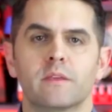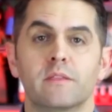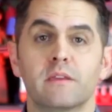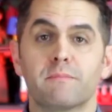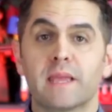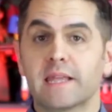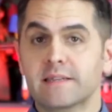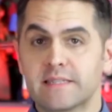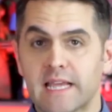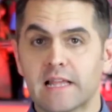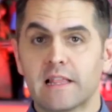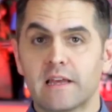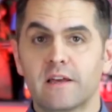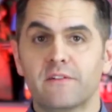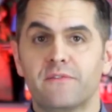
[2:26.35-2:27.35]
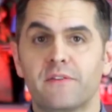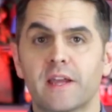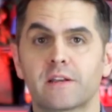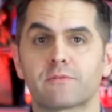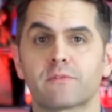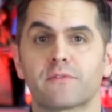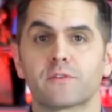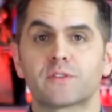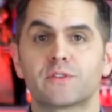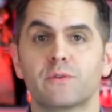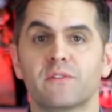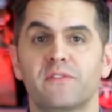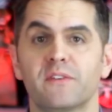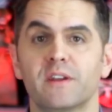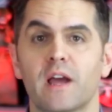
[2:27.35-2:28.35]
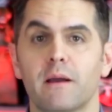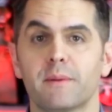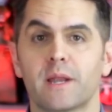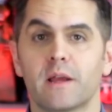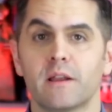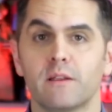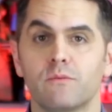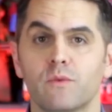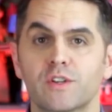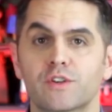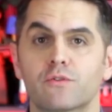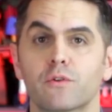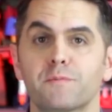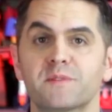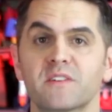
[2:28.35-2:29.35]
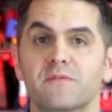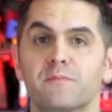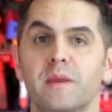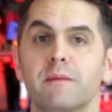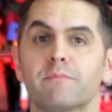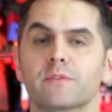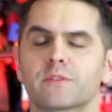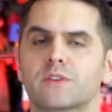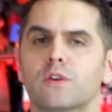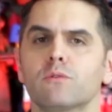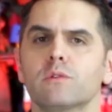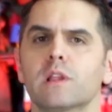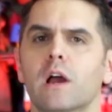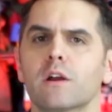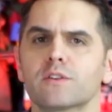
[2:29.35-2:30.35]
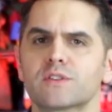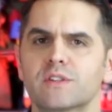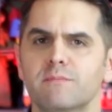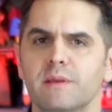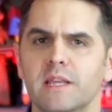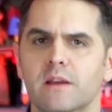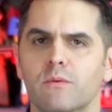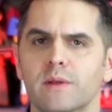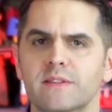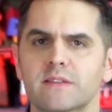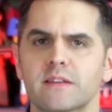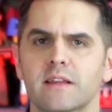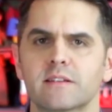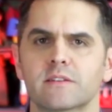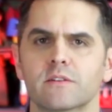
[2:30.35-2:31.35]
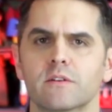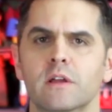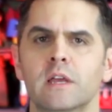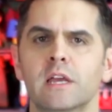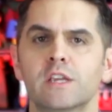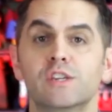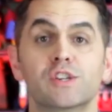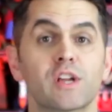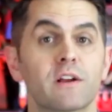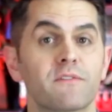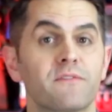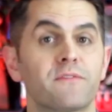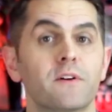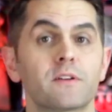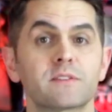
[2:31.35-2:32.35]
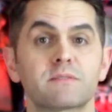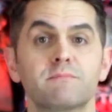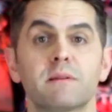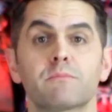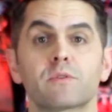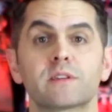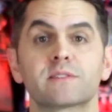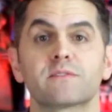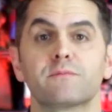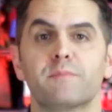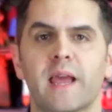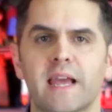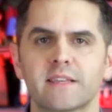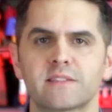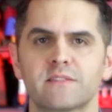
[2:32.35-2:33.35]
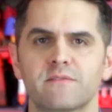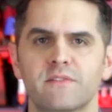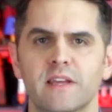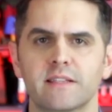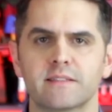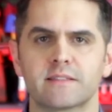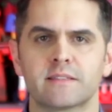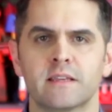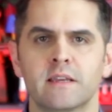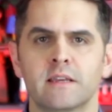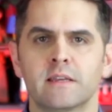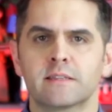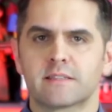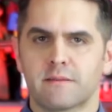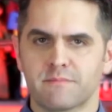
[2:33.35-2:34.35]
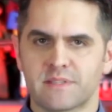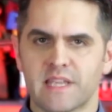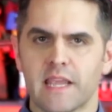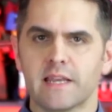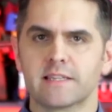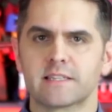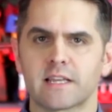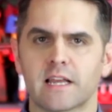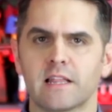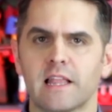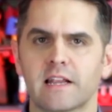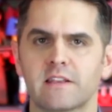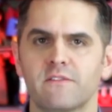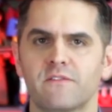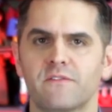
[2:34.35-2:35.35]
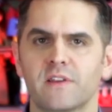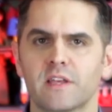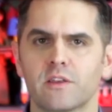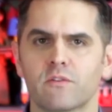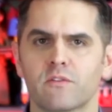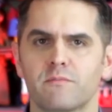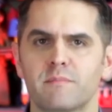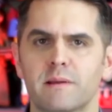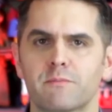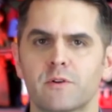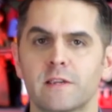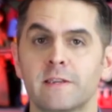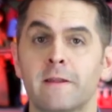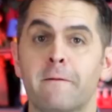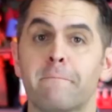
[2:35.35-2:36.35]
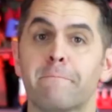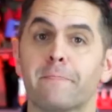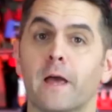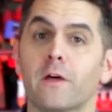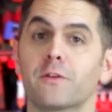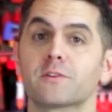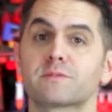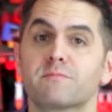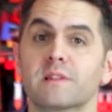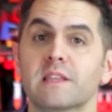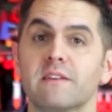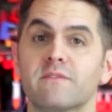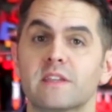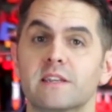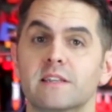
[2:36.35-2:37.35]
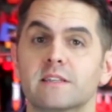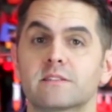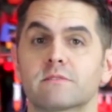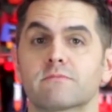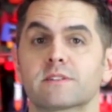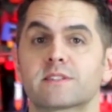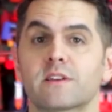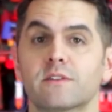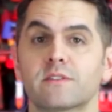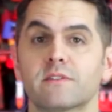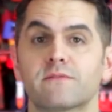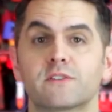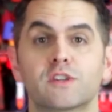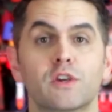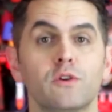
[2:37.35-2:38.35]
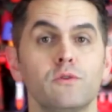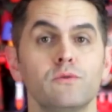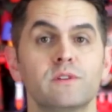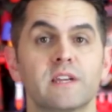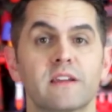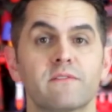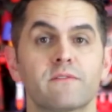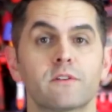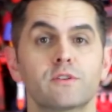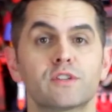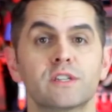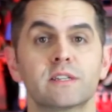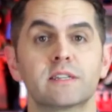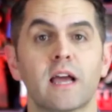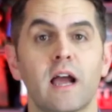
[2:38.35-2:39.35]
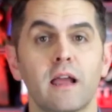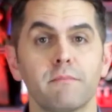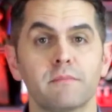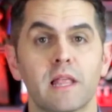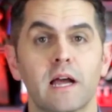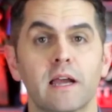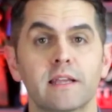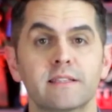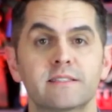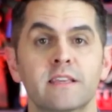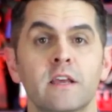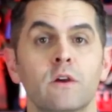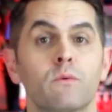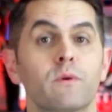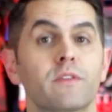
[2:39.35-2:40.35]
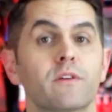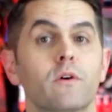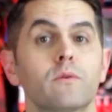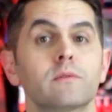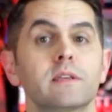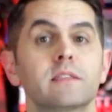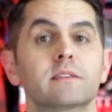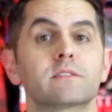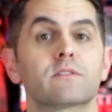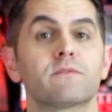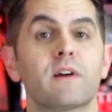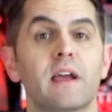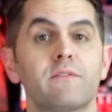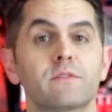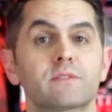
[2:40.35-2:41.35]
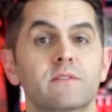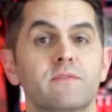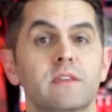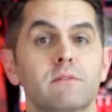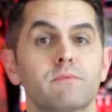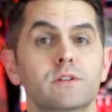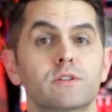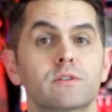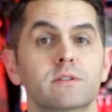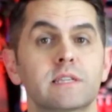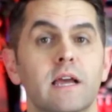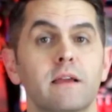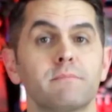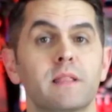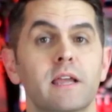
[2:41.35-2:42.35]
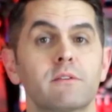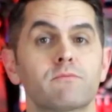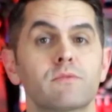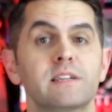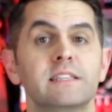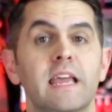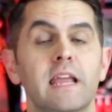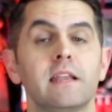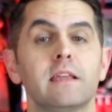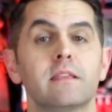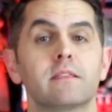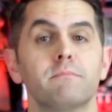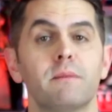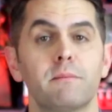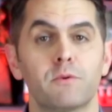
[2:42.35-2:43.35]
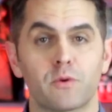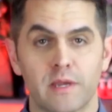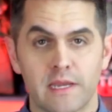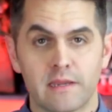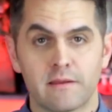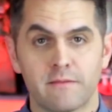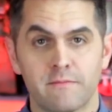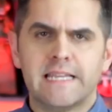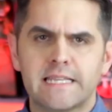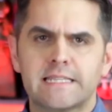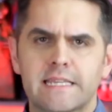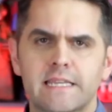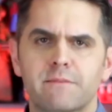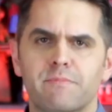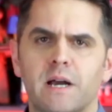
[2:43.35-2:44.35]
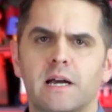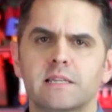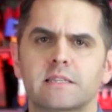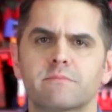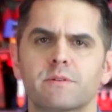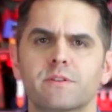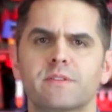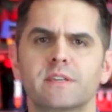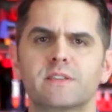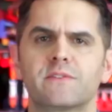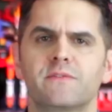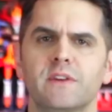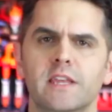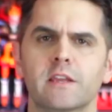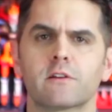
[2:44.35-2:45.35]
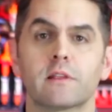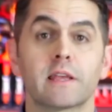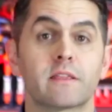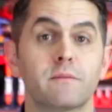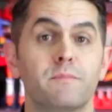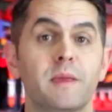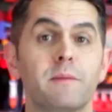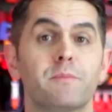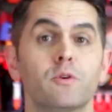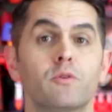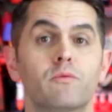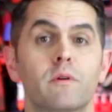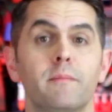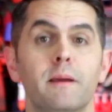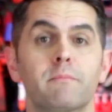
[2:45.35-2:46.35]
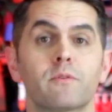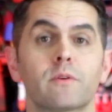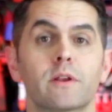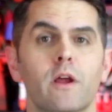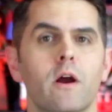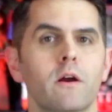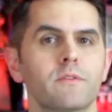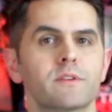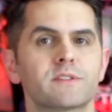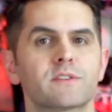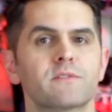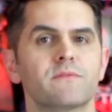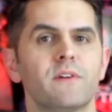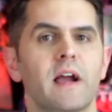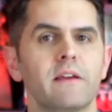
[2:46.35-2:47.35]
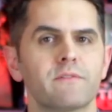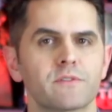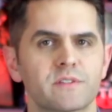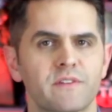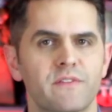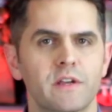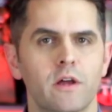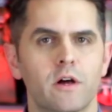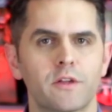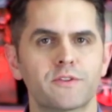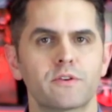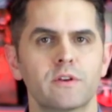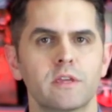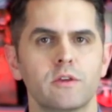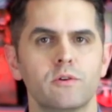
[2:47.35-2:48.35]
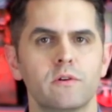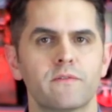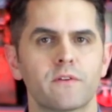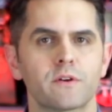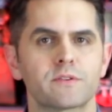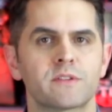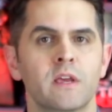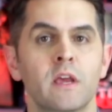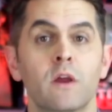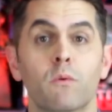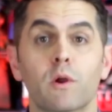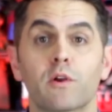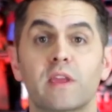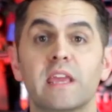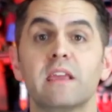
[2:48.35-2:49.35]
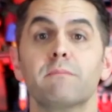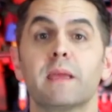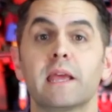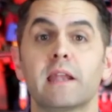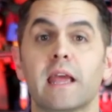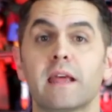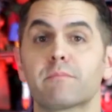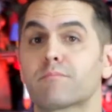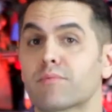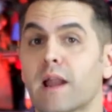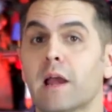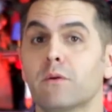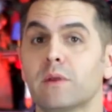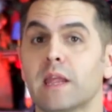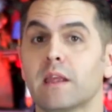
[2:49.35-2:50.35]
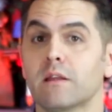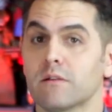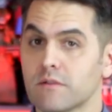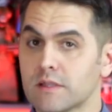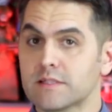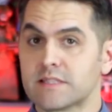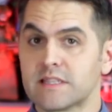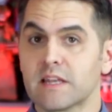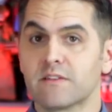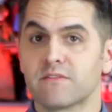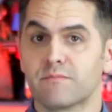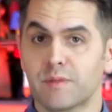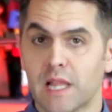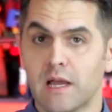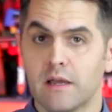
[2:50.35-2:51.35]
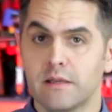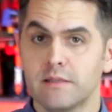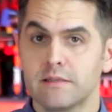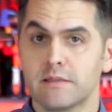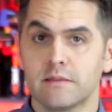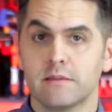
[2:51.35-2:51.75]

The Mandela effect refers to a phenomenon in which groups of people too large to be coincidental share false memories of past events. Some say it is a collective failure of memory, Others believe that it is the result of two divergent timelines, with only the survivors of the original timeline retaining the memory. Is it possible this figure, like the people who remember it, are the survivors of an alternate universe where He-Man had brown hair instead of blonde?